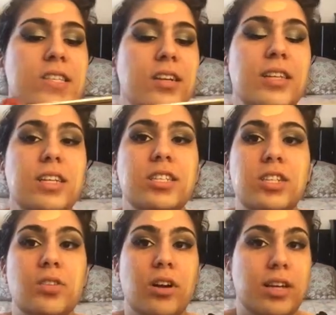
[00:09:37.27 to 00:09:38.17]
It's not that it's
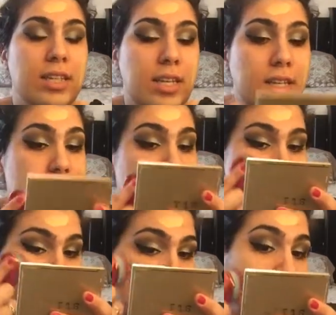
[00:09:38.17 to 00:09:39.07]
too dark, I think it's
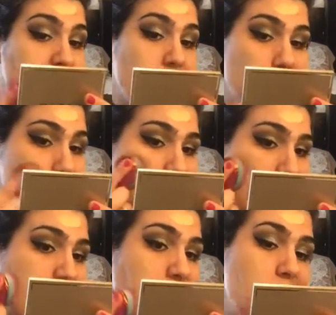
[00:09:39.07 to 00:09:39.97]
too
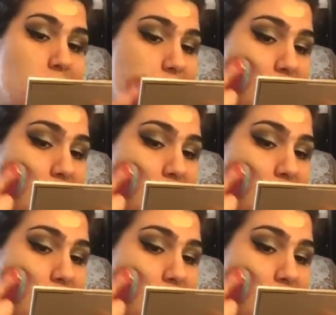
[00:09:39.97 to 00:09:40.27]
yellow.